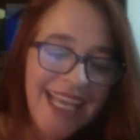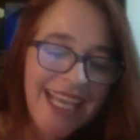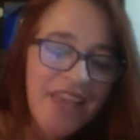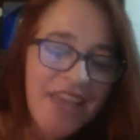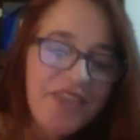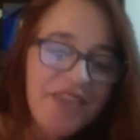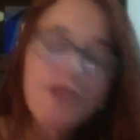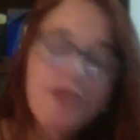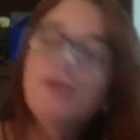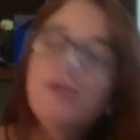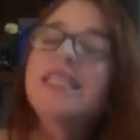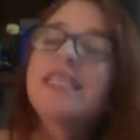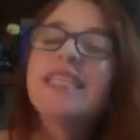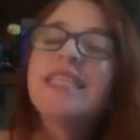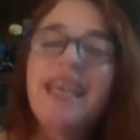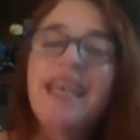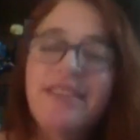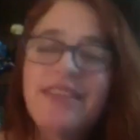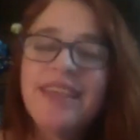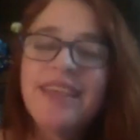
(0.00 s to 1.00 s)
there was
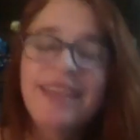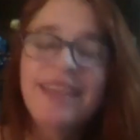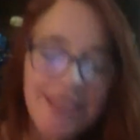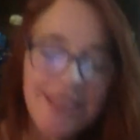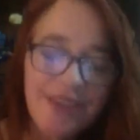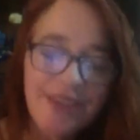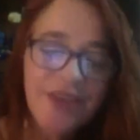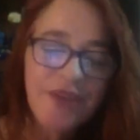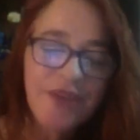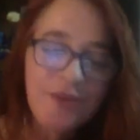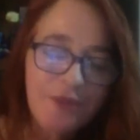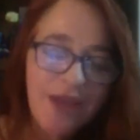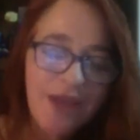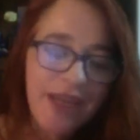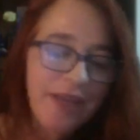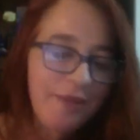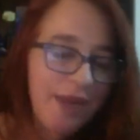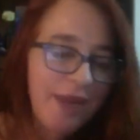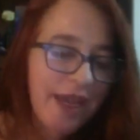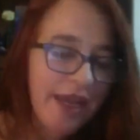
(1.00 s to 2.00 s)
nothing they couldn't write
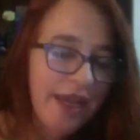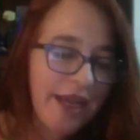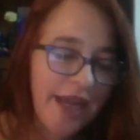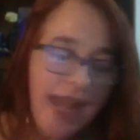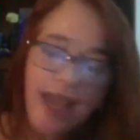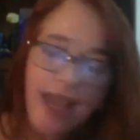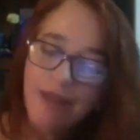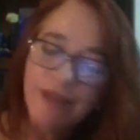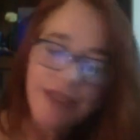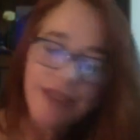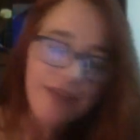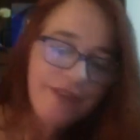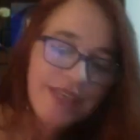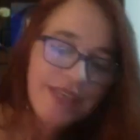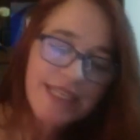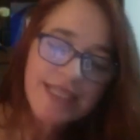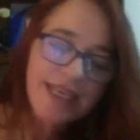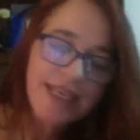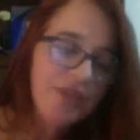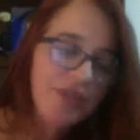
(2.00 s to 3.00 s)
about. And I would
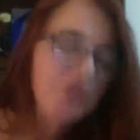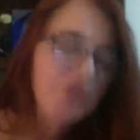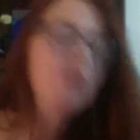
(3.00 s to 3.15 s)
always say, you